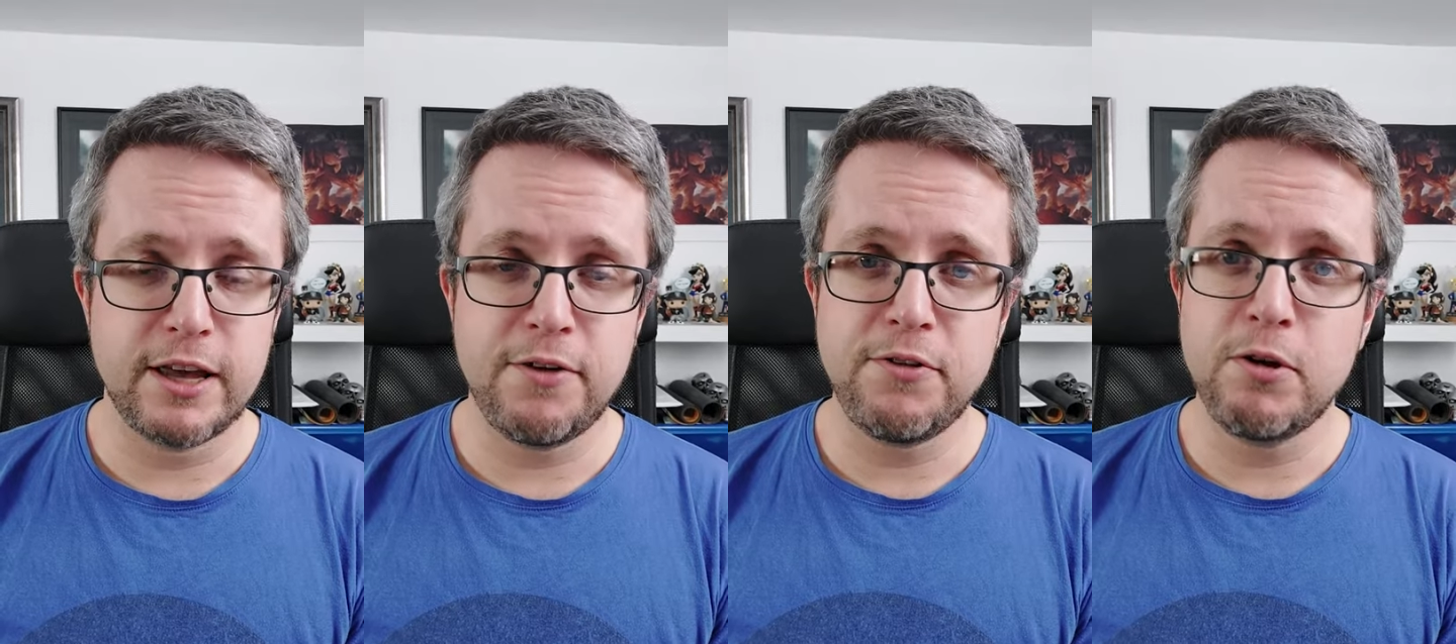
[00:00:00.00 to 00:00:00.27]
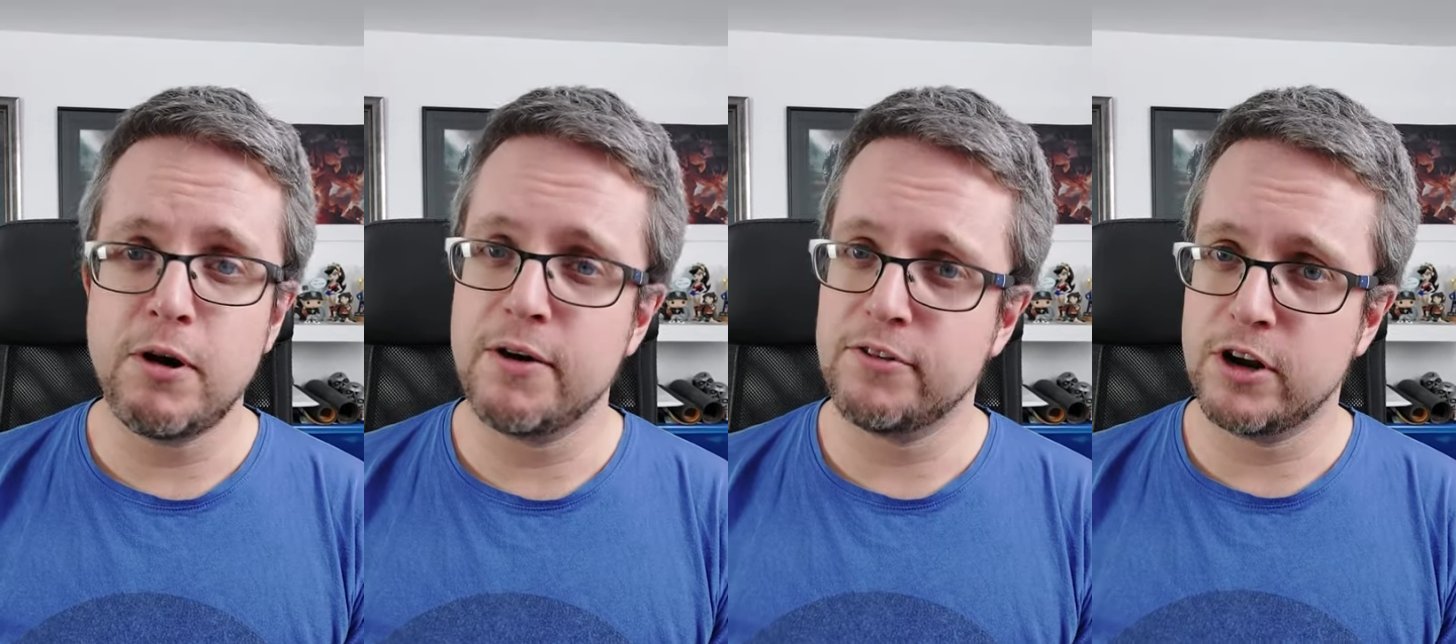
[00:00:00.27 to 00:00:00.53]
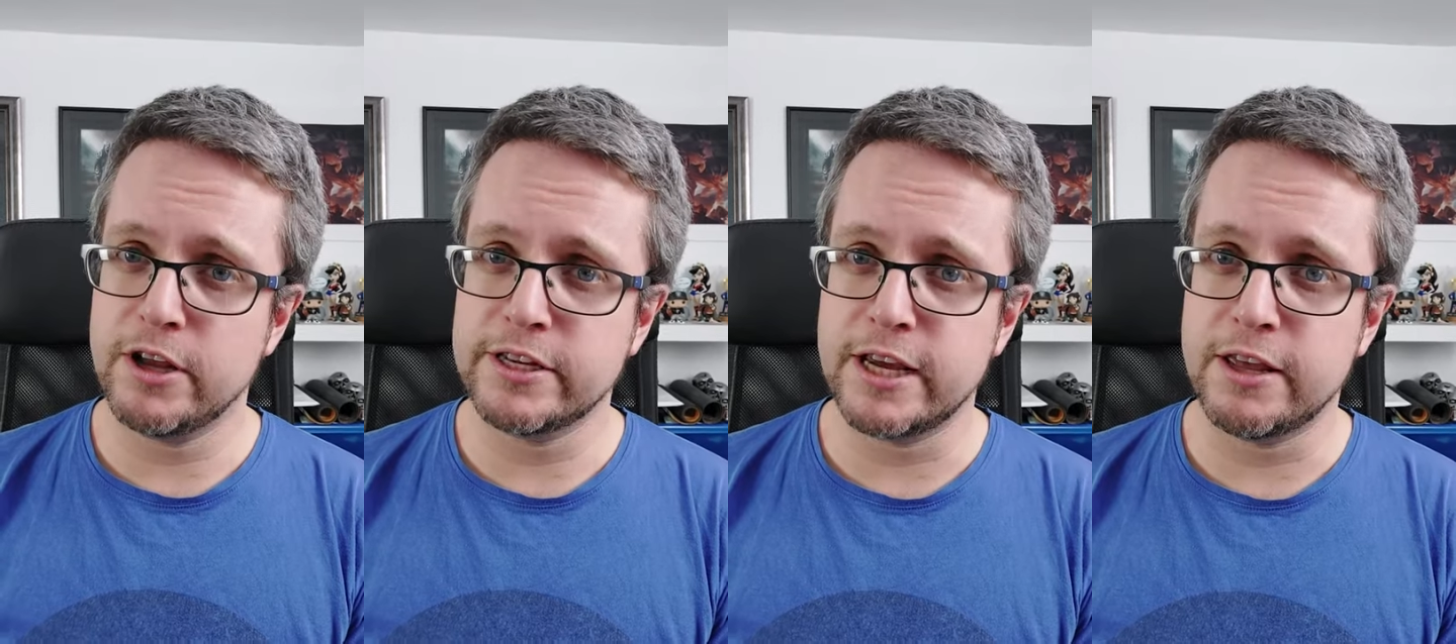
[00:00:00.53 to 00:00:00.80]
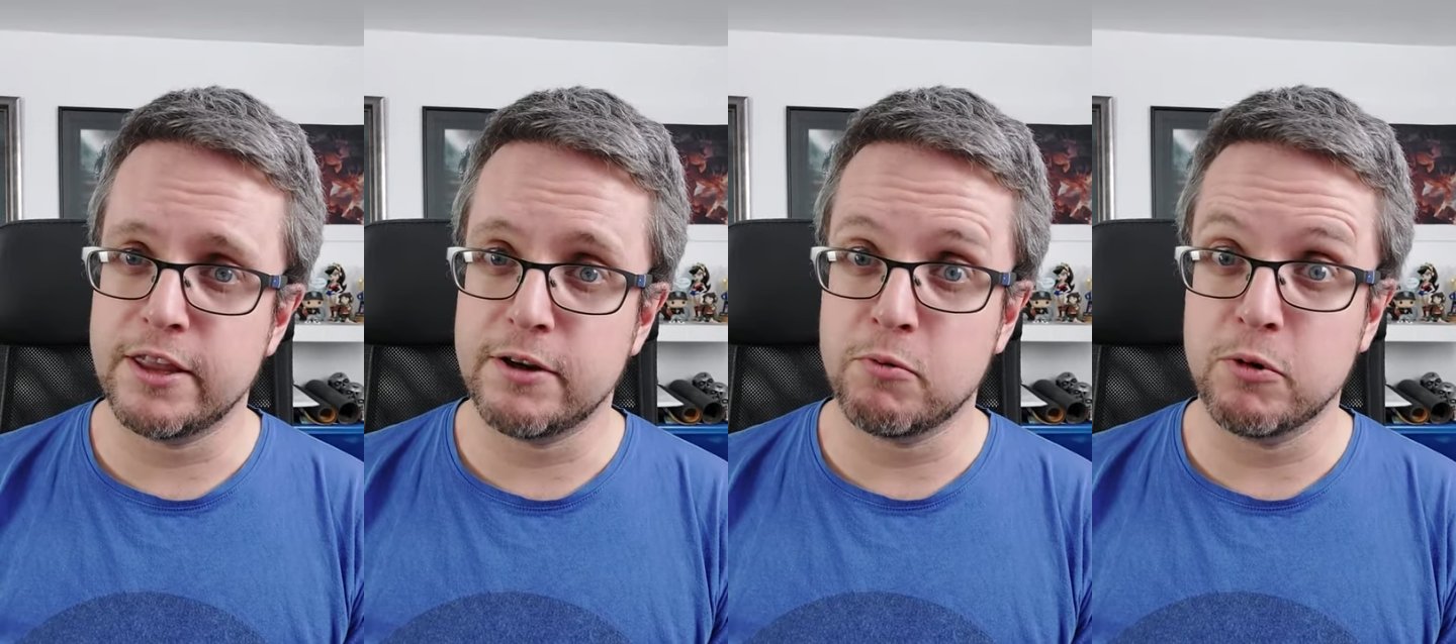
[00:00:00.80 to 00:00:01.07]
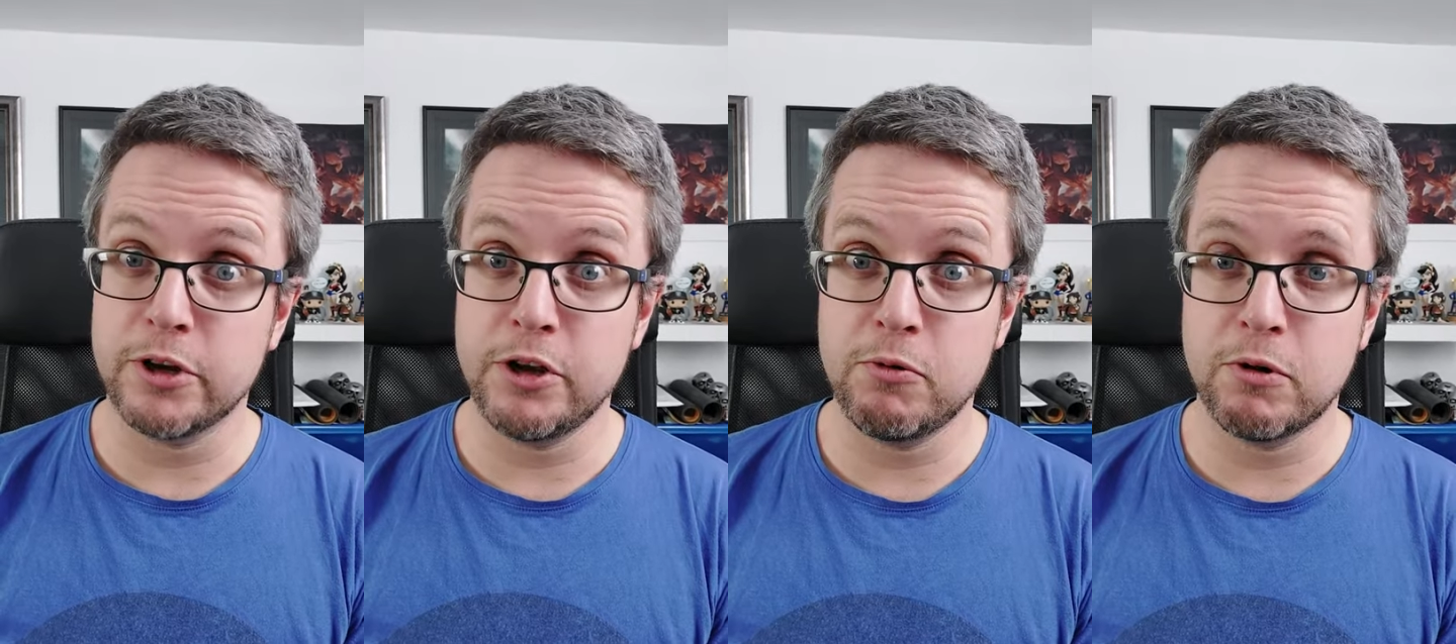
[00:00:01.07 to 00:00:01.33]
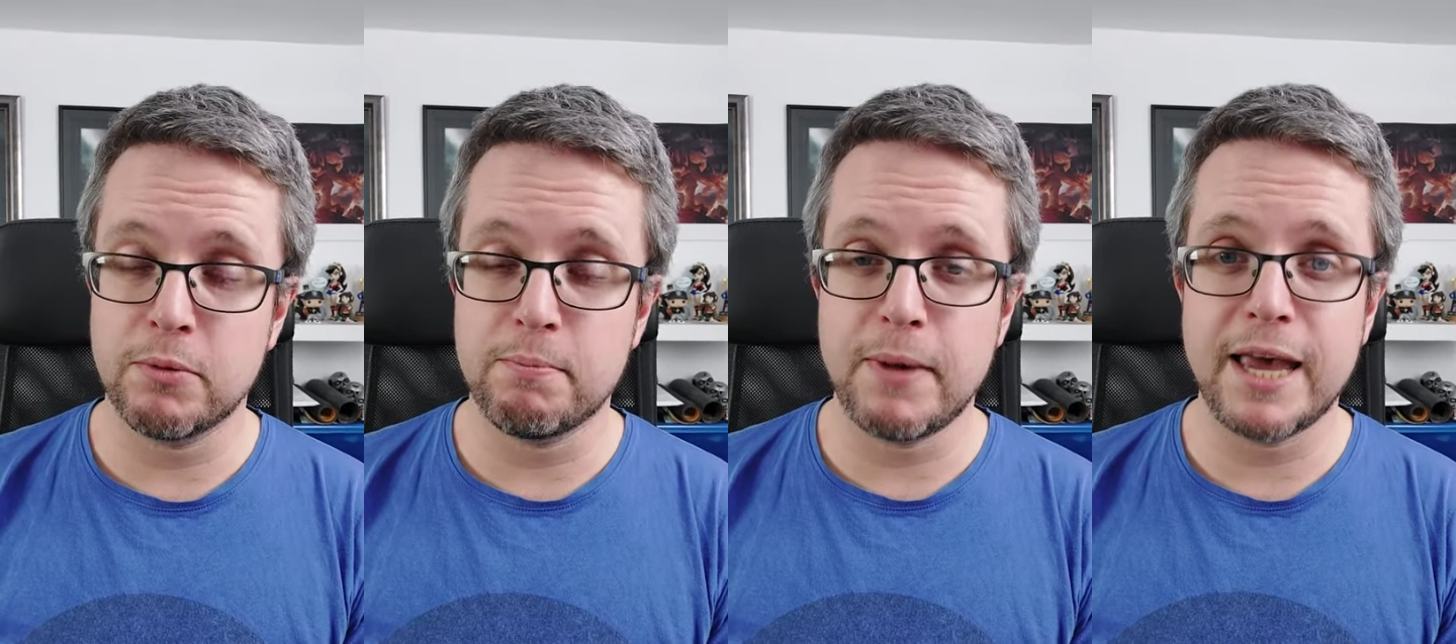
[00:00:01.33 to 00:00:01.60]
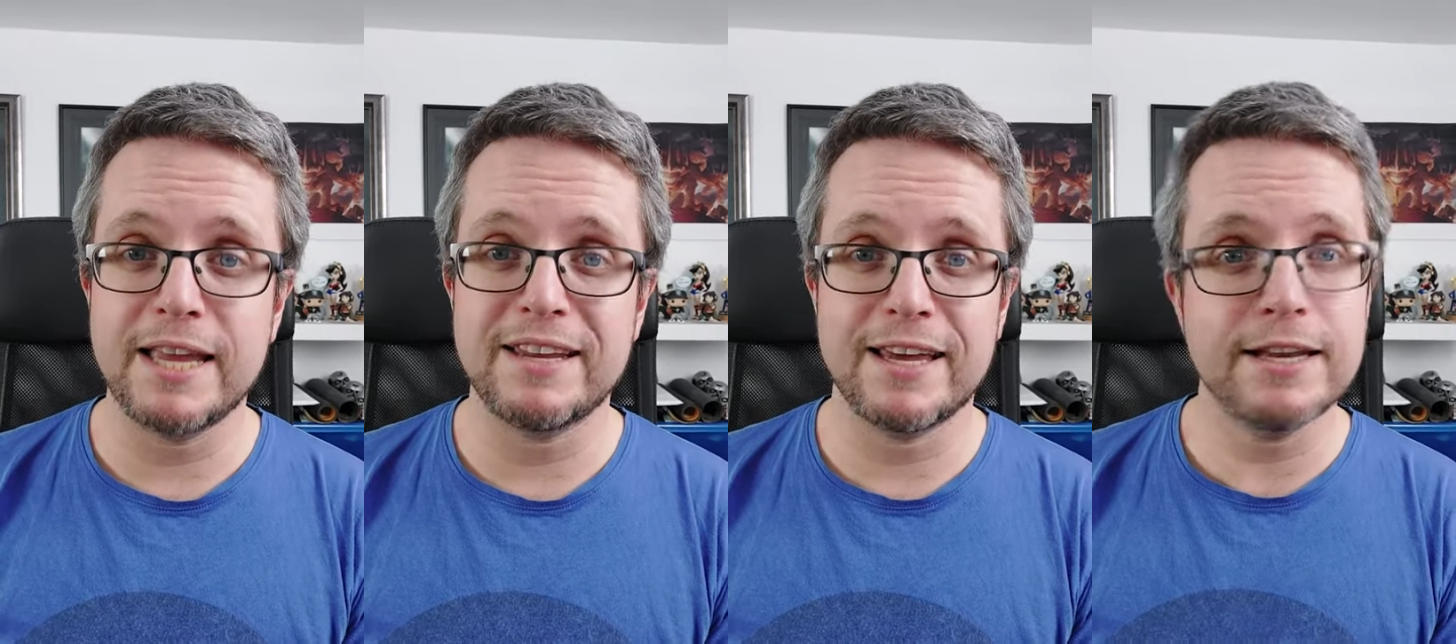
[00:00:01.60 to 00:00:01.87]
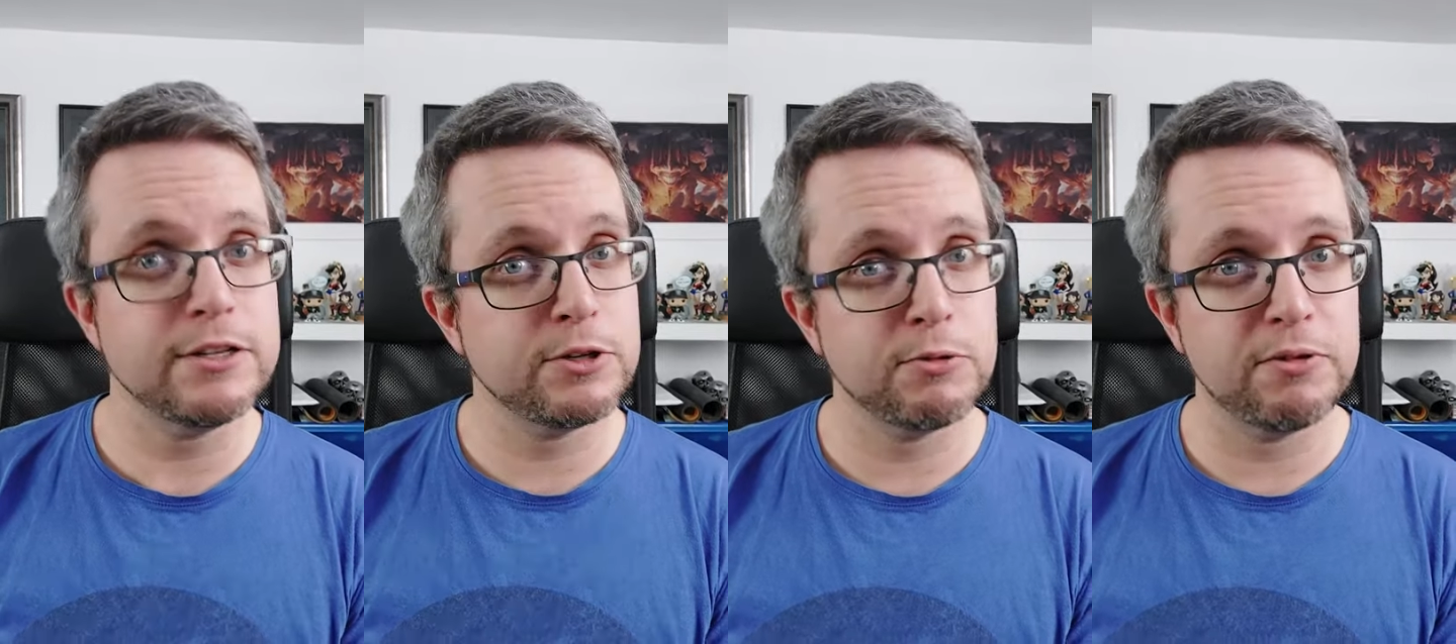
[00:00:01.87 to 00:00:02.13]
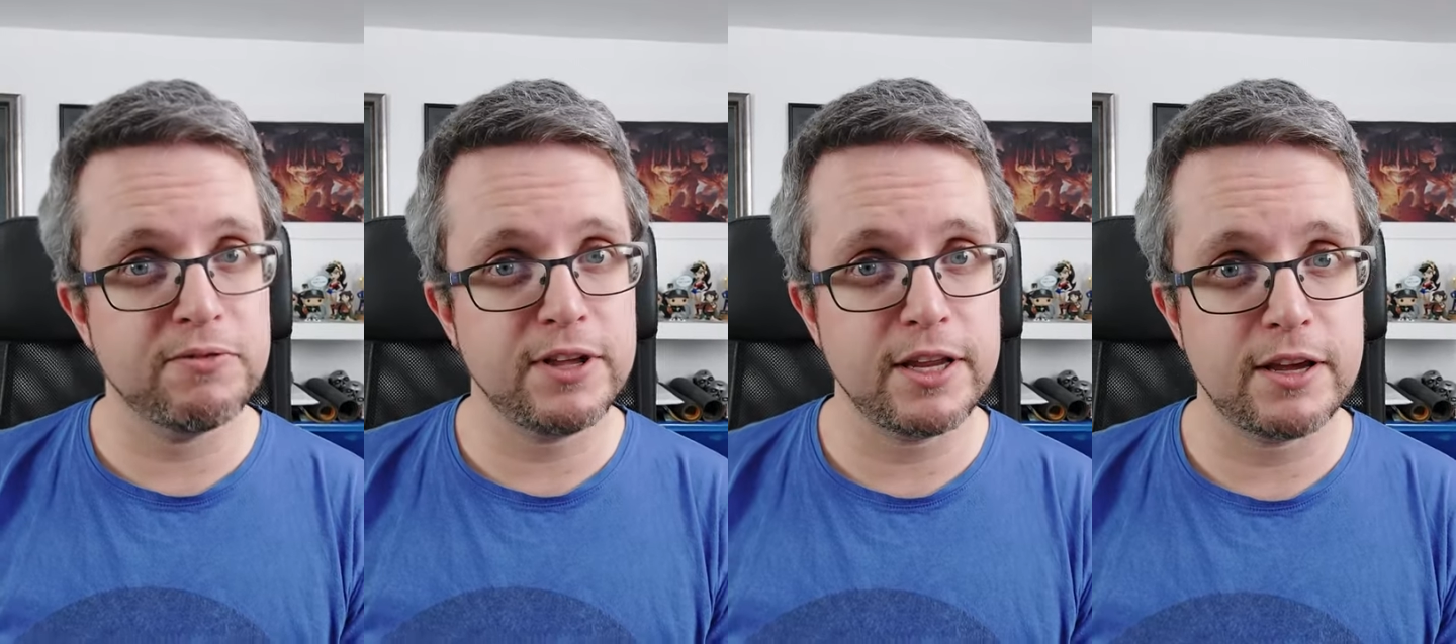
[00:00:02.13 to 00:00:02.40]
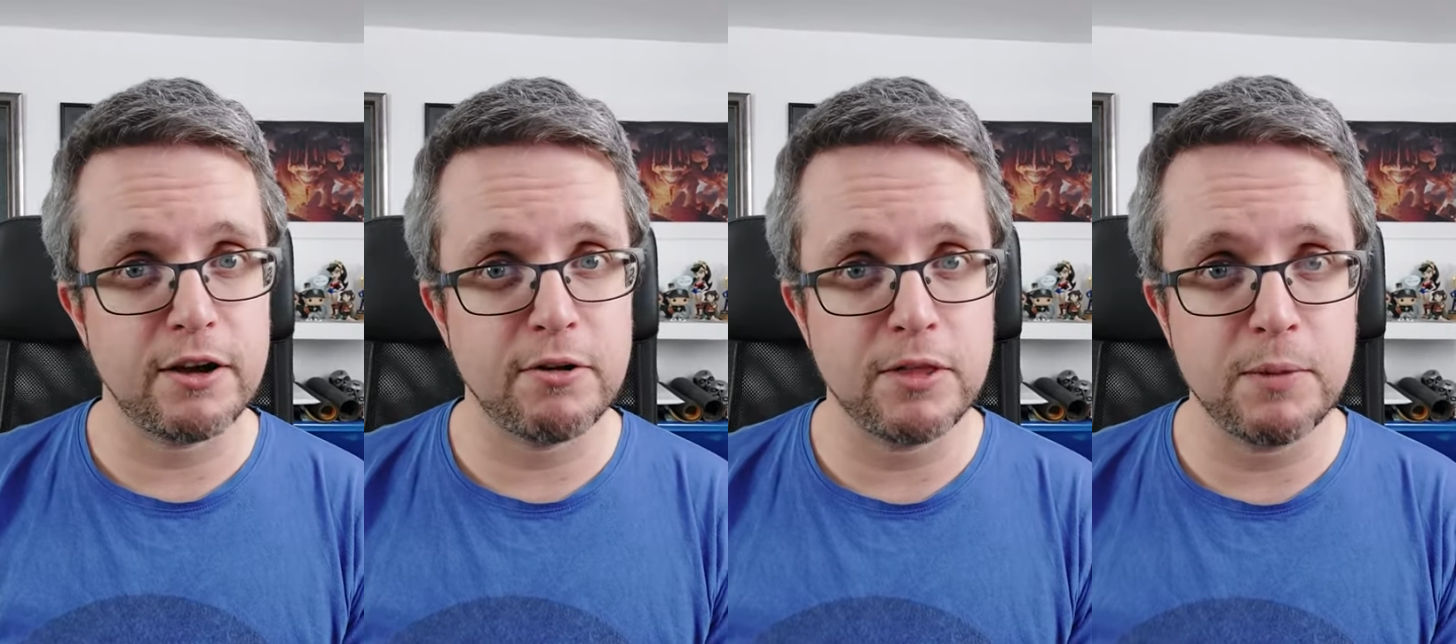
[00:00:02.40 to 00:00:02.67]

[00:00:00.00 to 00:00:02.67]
If you have an idea that well, you want made into a video,